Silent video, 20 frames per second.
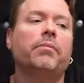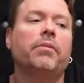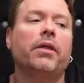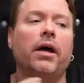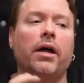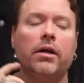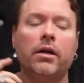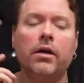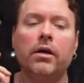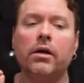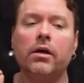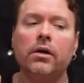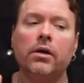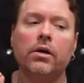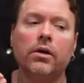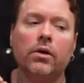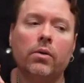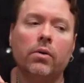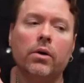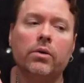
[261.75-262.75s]
that,
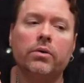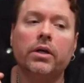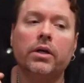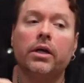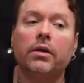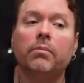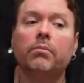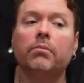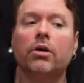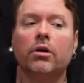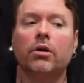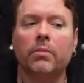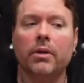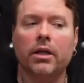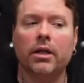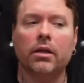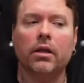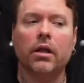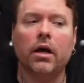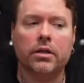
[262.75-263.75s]
quote,
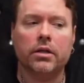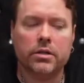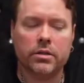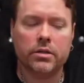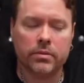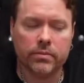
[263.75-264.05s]
impermanent loss.